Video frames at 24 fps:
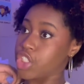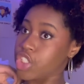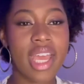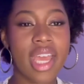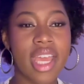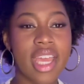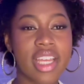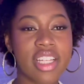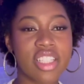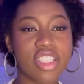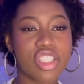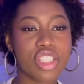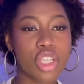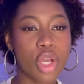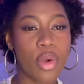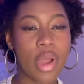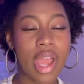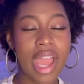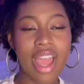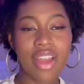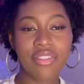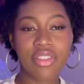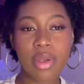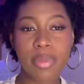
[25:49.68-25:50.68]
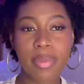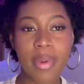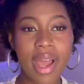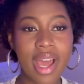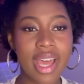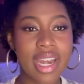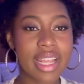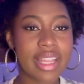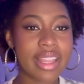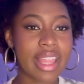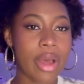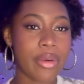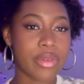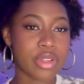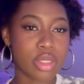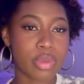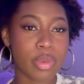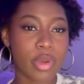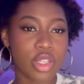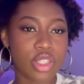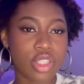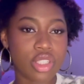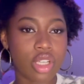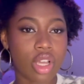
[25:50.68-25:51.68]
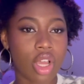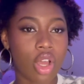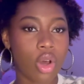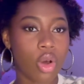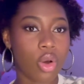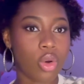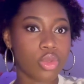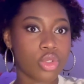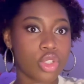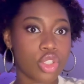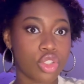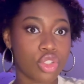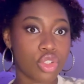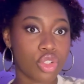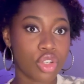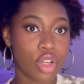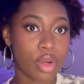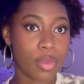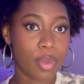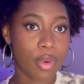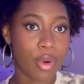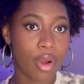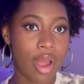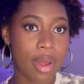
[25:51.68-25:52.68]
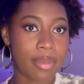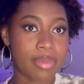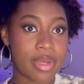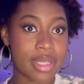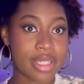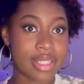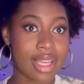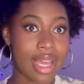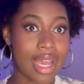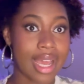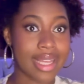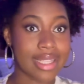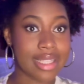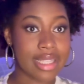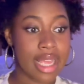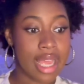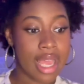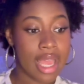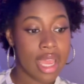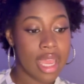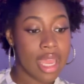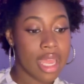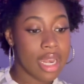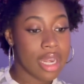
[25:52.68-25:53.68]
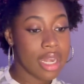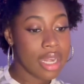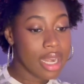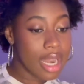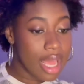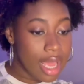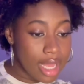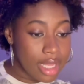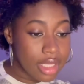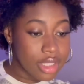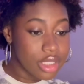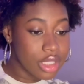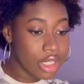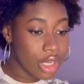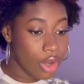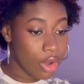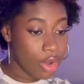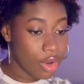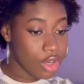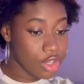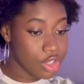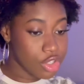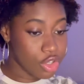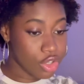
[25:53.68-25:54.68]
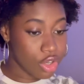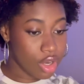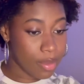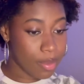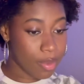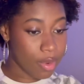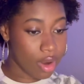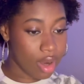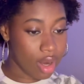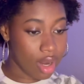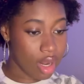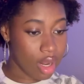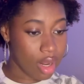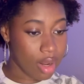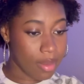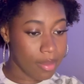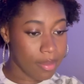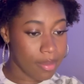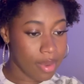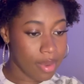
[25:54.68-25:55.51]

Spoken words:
and so everybody that was supposed to go to junior prom decides not to go to junior prom,